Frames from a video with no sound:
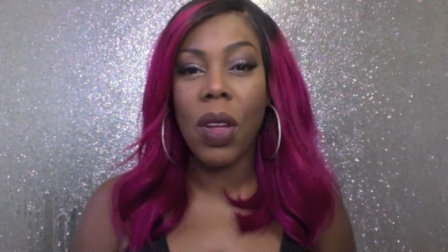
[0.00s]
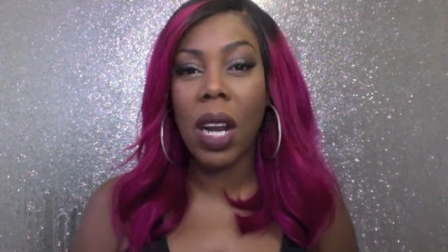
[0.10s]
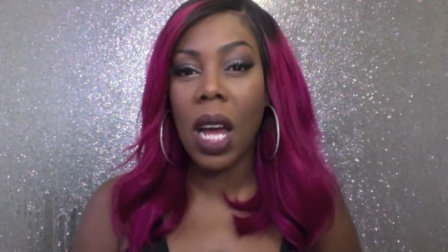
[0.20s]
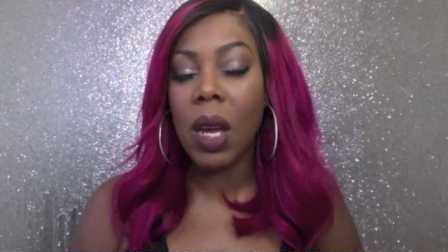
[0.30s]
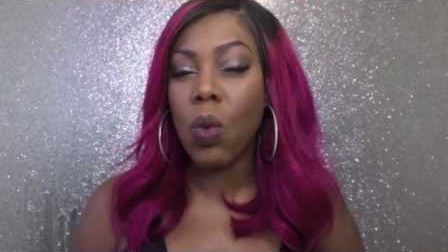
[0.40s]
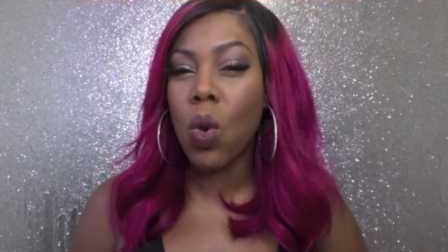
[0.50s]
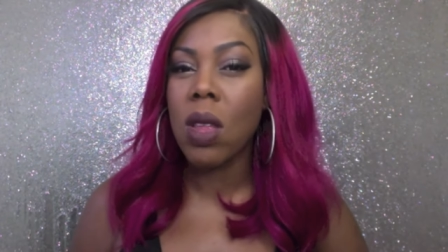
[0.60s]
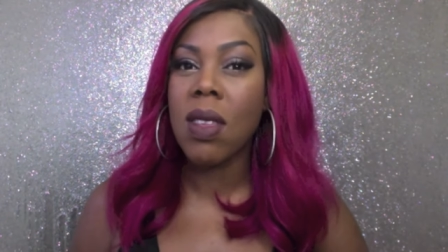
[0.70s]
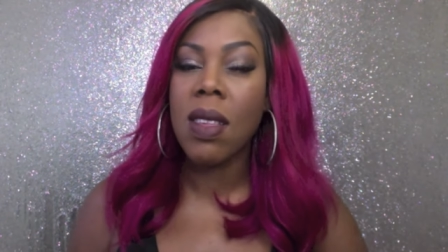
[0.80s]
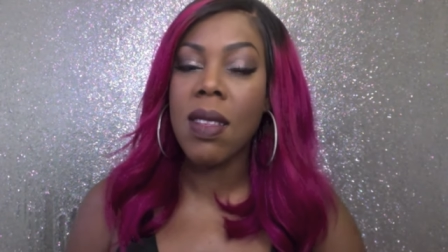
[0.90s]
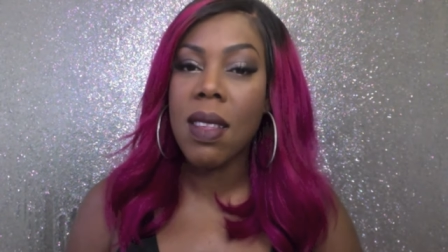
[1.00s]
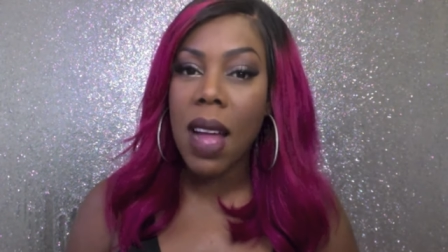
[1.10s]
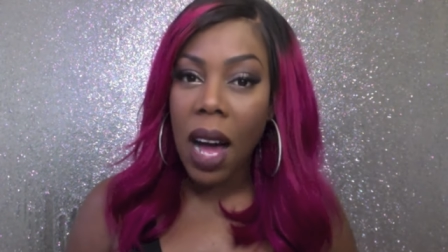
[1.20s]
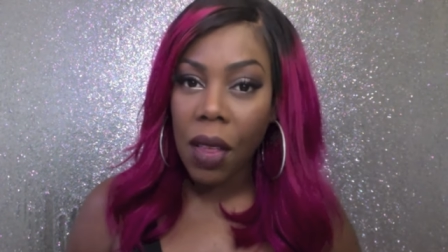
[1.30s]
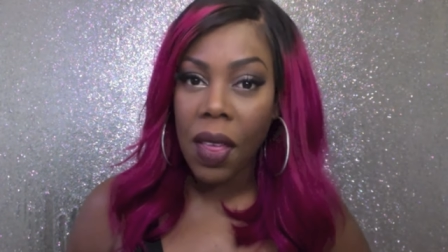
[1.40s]
the client wants to
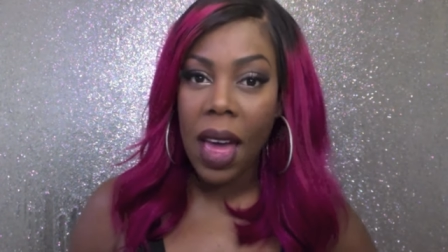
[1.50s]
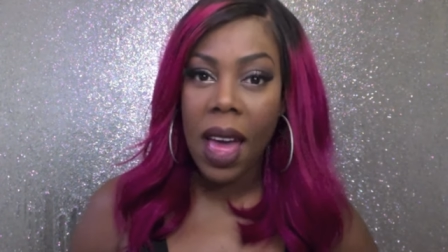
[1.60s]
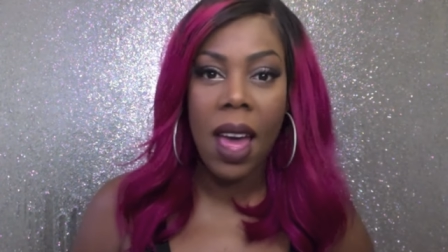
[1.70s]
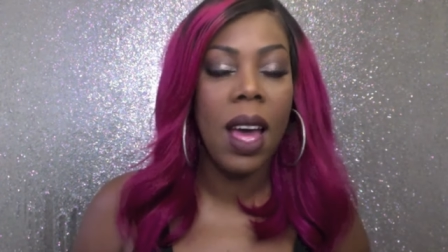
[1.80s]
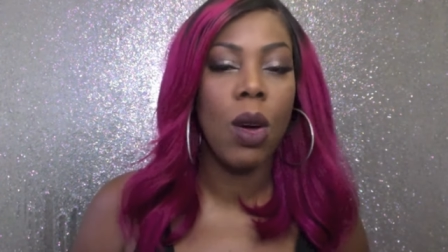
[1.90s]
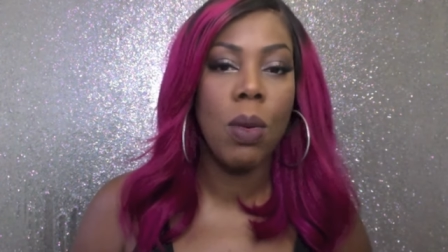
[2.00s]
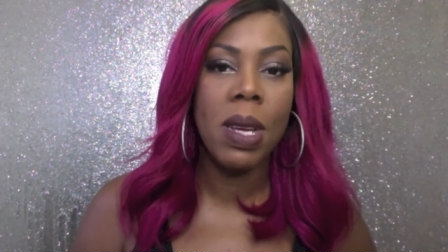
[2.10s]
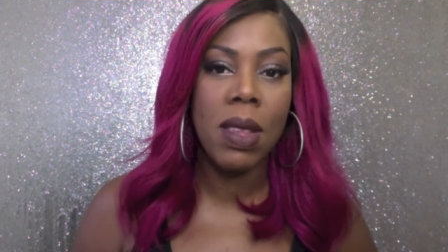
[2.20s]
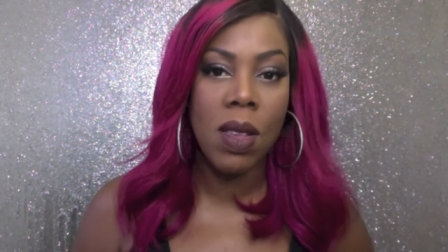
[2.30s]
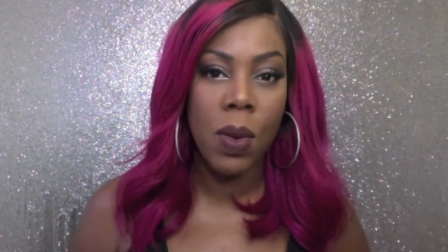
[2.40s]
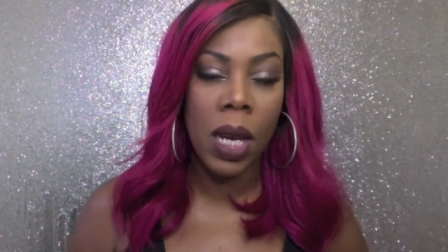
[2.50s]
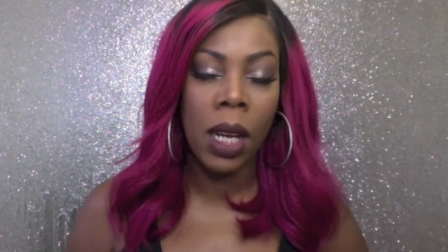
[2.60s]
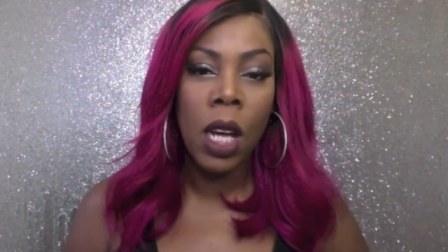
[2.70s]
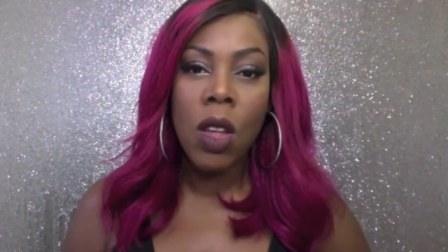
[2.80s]
style their hair come into it.